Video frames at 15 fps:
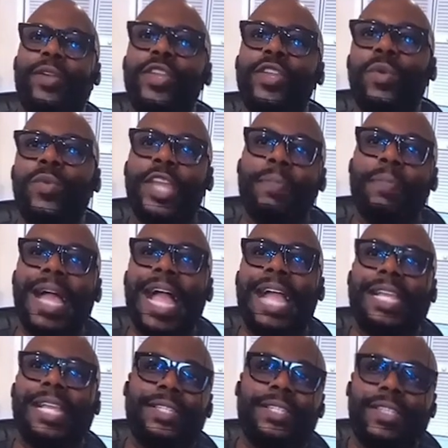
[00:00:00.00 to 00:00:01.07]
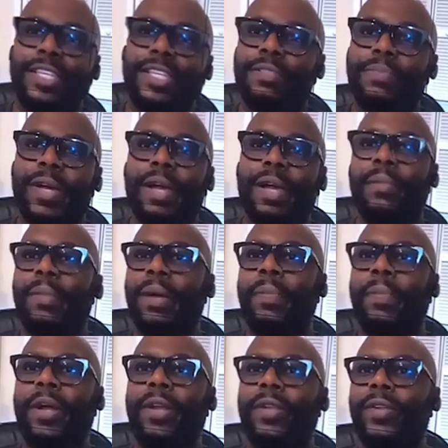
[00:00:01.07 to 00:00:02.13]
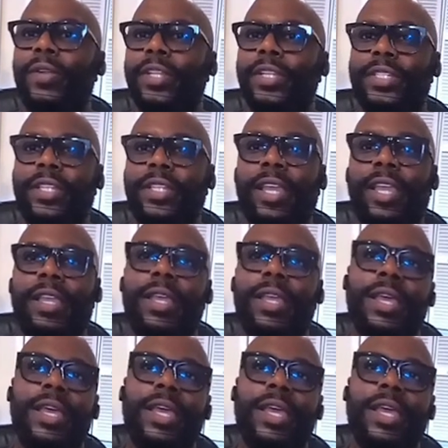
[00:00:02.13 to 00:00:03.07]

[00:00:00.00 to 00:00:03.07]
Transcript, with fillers: You know, Nick Pihakis is my my partner in this thing.